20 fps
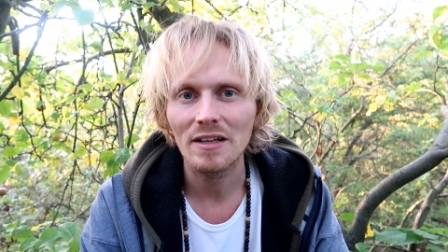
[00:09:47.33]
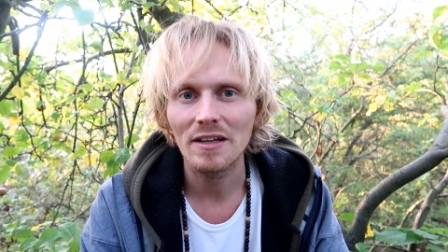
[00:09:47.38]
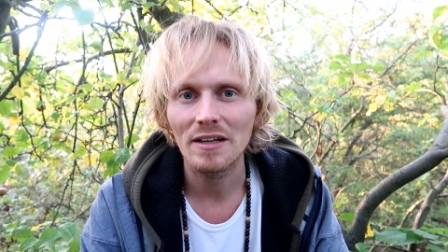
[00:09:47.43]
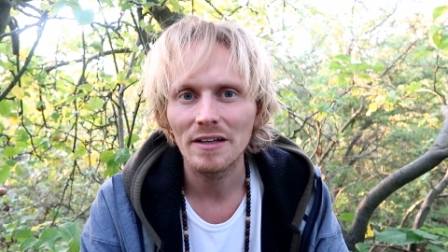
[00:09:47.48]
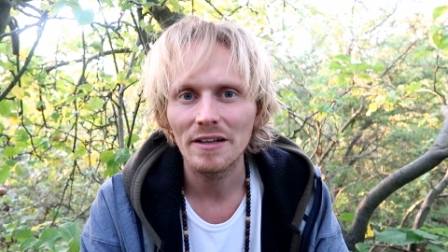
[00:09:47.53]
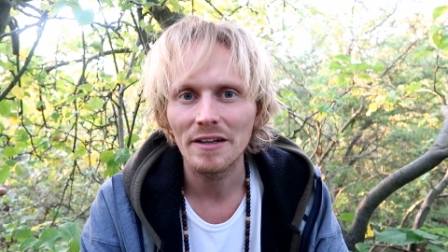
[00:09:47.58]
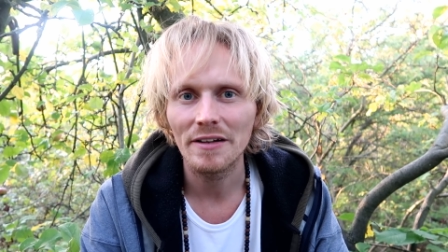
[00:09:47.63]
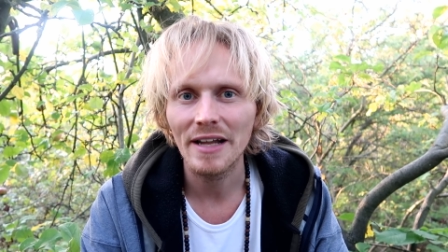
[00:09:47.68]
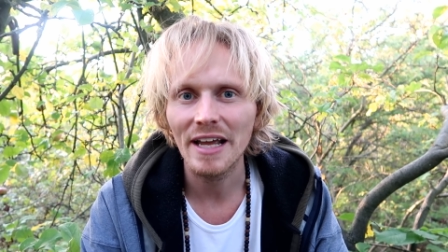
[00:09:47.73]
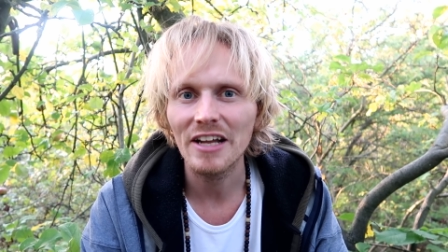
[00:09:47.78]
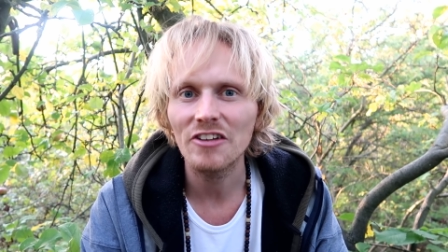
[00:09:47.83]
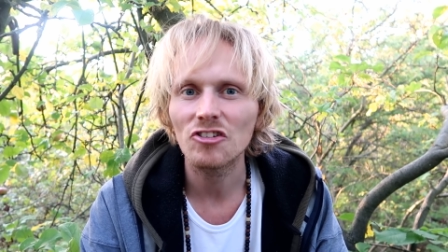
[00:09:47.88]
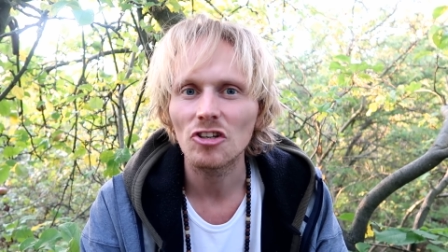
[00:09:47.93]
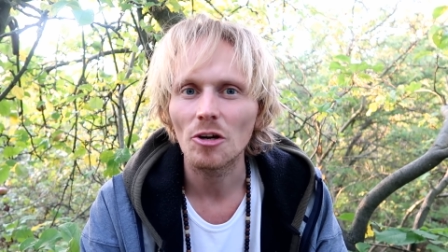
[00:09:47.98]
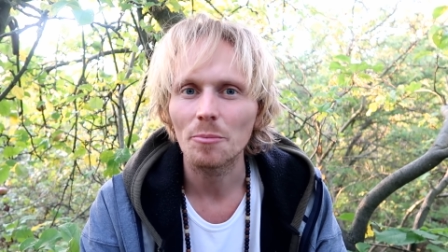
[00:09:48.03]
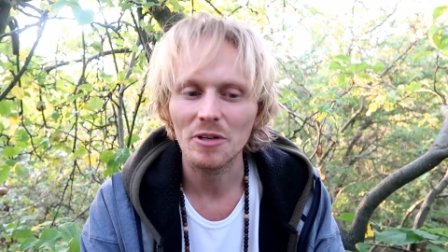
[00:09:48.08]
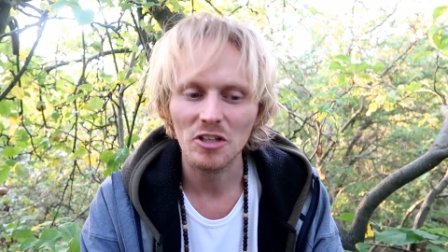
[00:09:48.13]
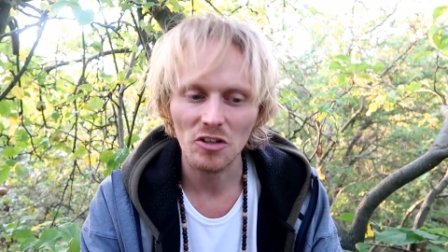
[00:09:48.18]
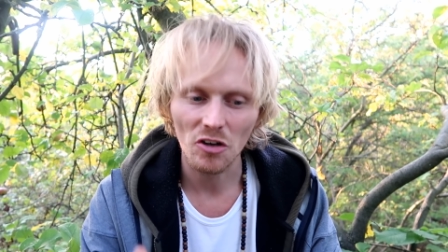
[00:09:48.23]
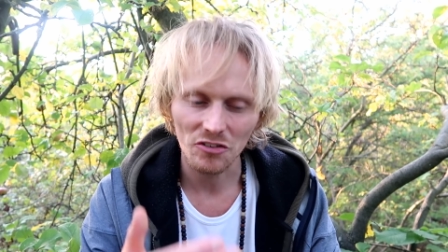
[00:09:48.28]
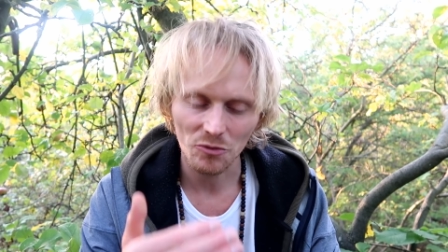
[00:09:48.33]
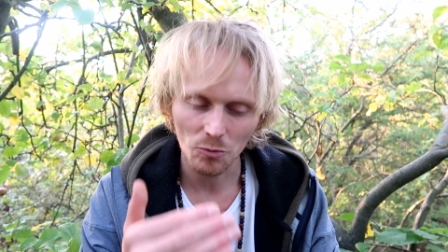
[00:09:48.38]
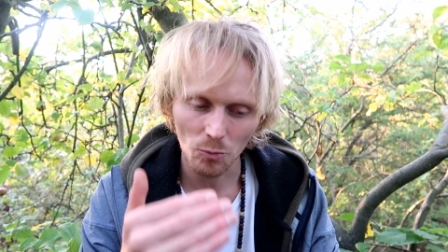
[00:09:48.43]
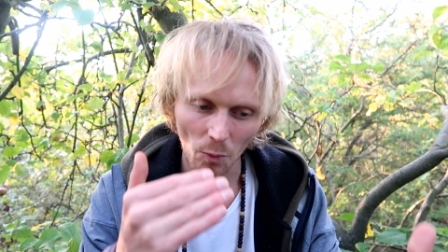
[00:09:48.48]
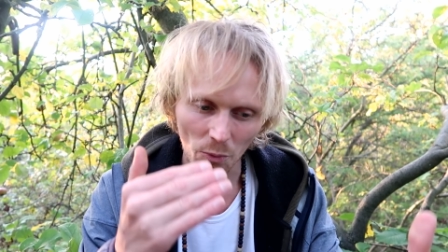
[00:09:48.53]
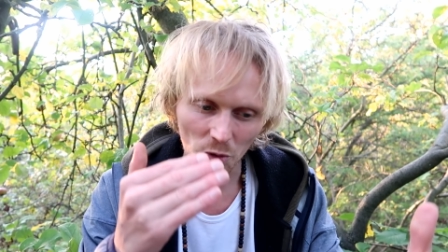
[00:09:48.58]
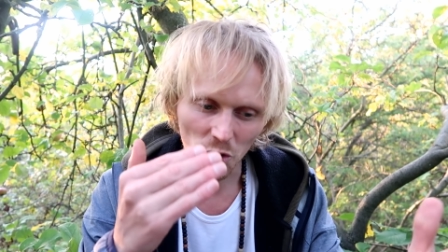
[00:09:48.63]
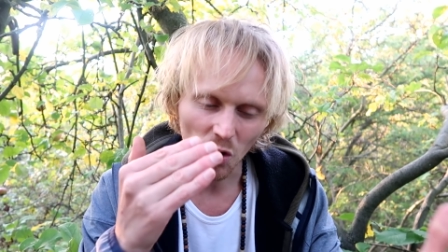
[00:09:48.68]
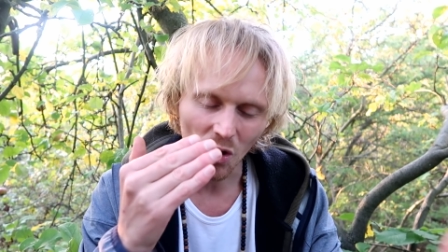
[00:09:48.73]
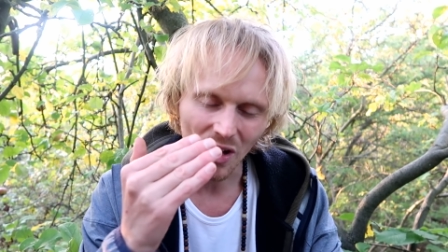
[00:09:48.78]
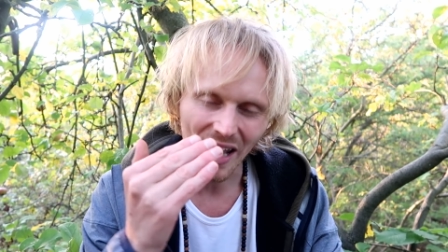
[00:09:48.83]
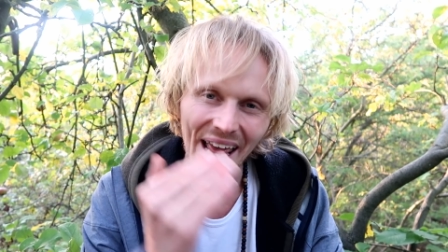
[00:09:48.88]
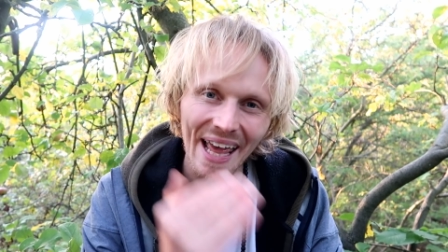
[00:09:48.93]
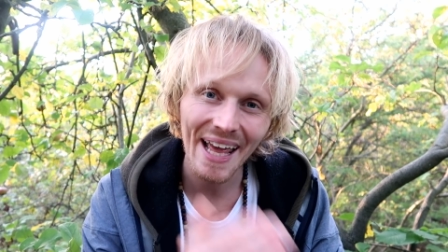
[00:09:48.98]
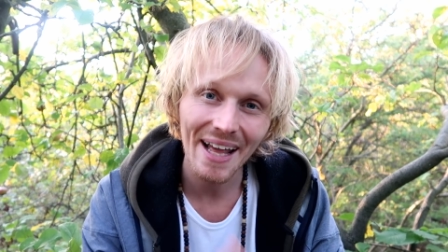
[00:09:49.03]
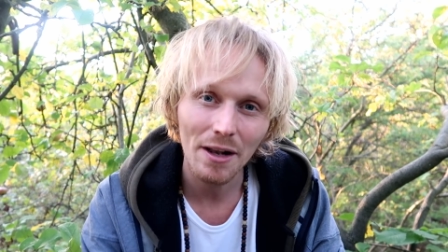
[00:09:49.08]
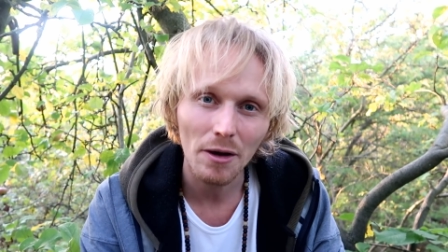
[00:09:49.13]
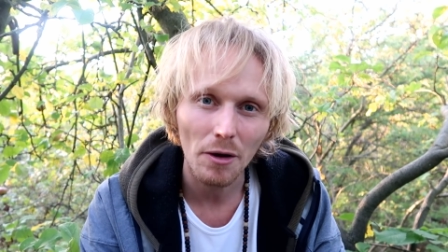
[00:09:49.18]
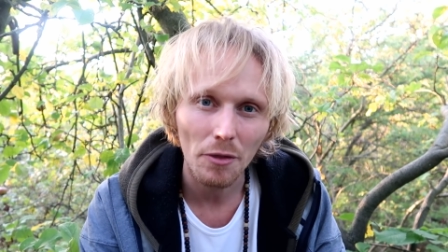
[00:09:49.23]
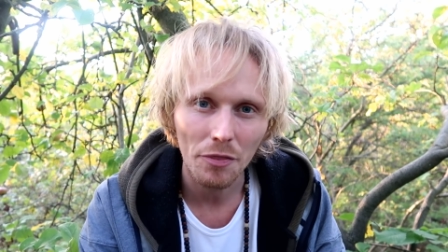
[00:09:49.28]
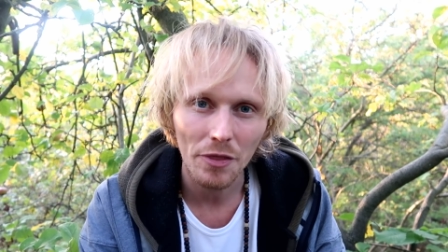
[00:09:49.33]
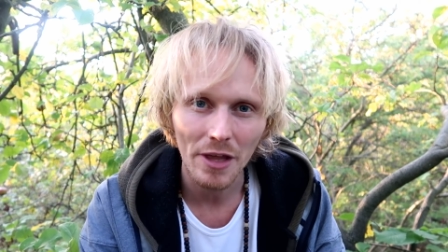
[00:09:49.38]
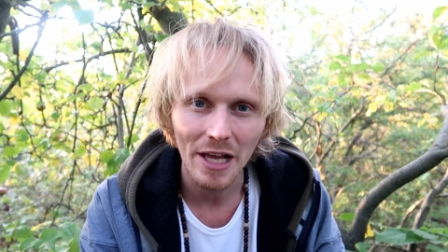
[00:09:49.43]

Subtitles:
nature, because what we call health